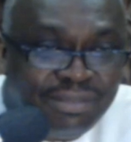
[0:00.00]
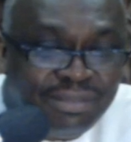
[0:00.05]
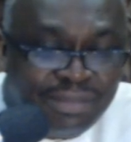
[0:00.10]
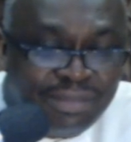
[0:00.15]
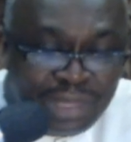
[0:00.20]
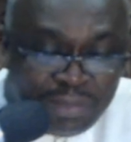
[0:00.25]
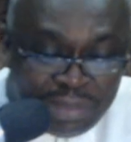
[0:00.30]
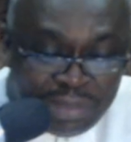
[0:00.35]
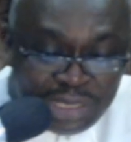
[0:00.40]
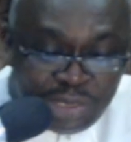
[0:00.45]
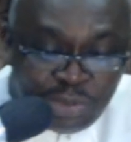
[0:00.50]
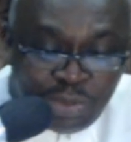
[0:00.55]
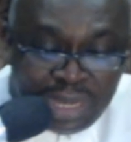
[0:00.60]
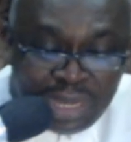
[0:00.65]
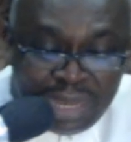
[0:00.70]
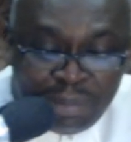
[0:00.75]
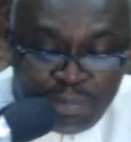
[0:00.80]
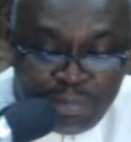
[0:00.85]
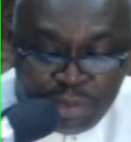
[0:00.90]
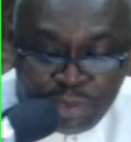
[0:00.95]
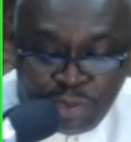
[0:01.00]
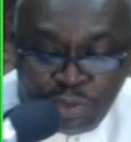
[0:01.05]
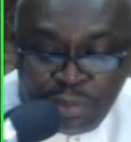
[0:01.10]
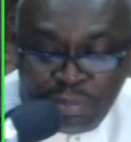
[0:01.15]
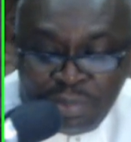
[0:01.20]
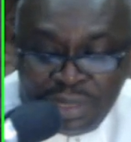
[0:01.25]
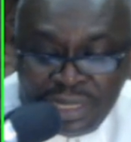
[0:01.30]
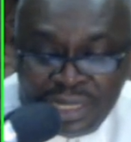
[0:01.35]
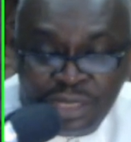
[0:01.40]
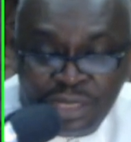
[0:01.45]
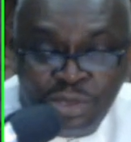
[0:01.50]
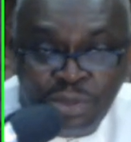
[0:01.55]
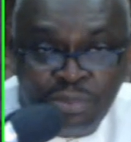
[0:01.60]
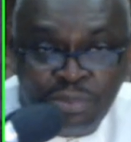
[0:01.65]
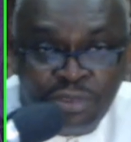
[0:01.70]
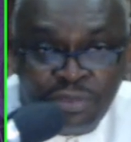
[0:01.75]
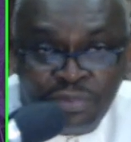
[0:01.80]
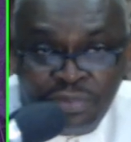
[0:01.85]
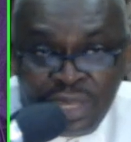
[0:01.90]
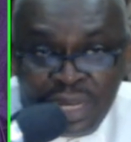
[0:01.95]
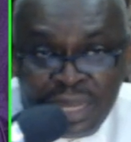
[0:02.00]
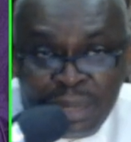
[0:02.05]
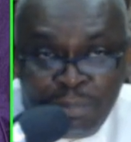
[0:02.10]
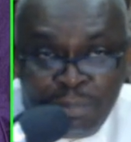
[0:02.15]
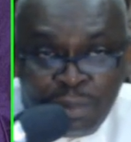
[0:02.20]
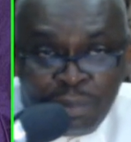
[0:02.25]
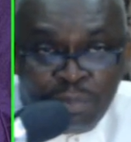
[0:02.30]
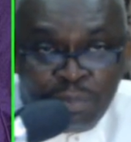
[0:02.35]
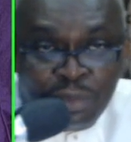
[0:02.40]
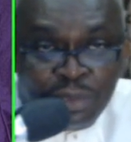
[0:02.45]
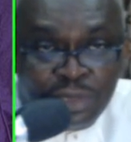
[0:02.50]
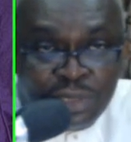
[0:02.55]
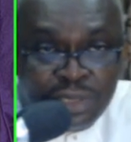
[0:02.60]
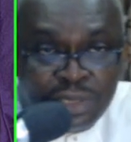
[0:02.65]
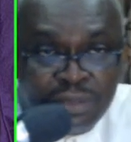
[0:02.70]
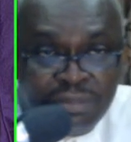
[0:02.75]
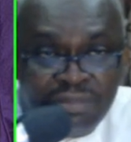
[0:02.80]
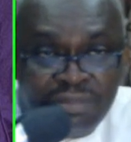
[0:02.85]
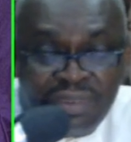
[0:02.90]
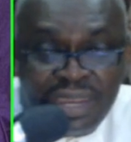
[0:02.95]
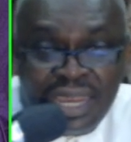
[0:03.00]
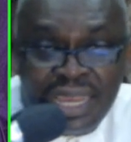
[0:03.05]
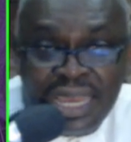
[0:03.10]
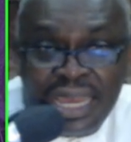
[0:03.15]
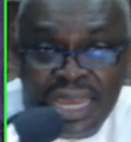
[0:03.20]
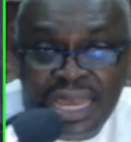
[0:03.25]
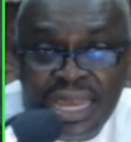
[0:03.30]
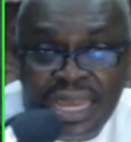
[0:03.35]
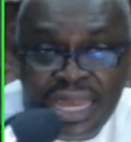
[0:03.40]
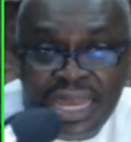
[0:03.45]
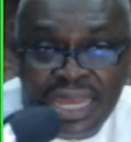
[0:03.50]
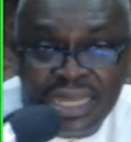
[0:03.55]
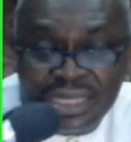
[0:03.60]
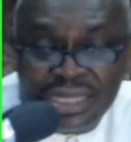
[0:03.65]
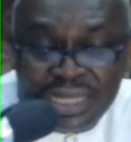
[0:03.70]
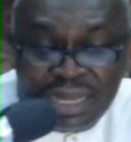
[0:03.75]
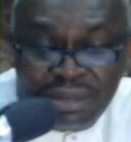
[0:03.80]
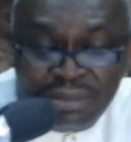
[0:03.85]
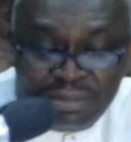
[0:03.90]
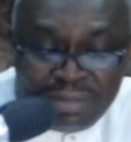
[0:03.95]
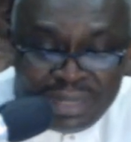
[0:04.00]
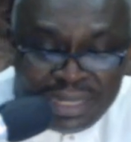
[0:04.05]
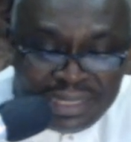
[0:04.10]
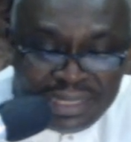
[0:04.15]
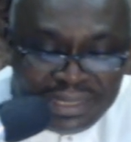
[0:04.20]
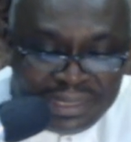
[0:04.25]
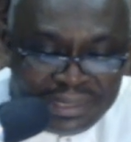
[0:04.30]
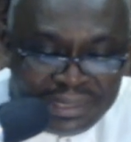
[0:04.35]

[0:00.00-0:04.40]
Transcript: Maybe it will help us to begin to fulfill our purpose via a sound mind.